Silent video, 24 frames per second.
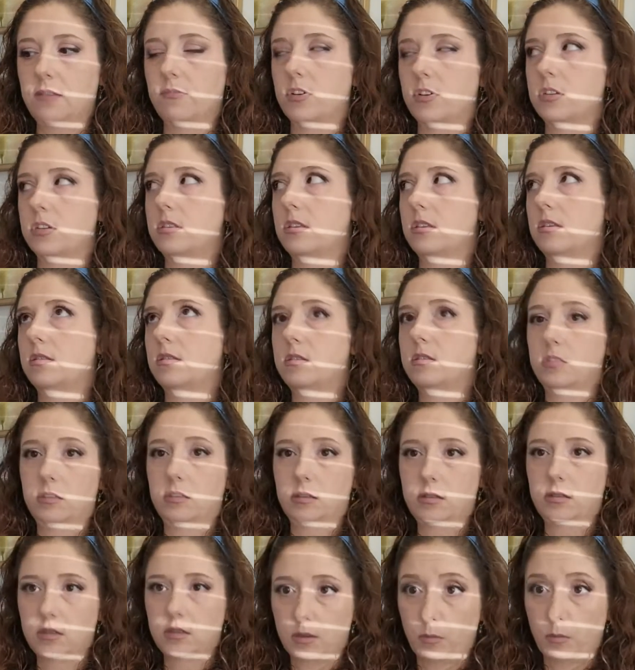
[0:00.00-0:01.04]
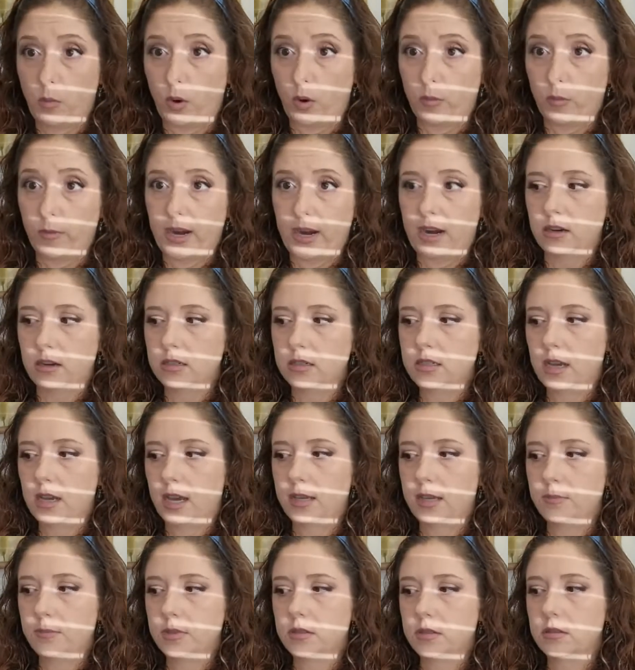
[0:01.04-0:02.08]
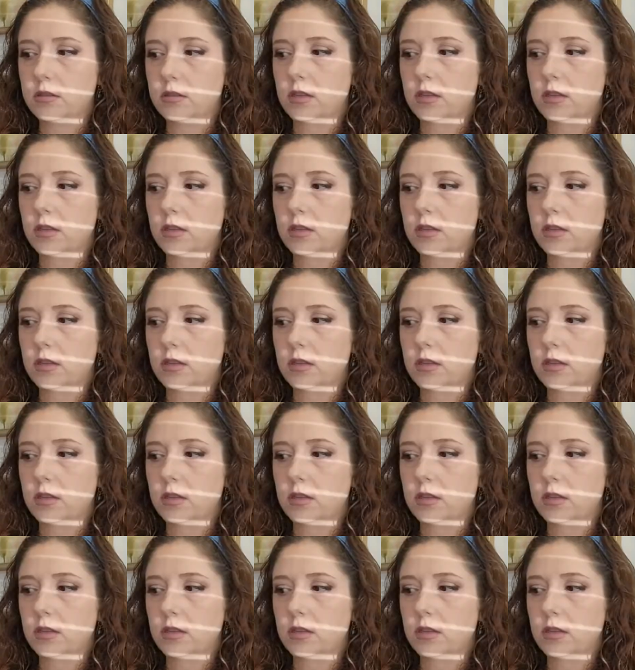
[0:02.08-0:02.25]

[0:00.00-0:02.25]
versus the more rare types.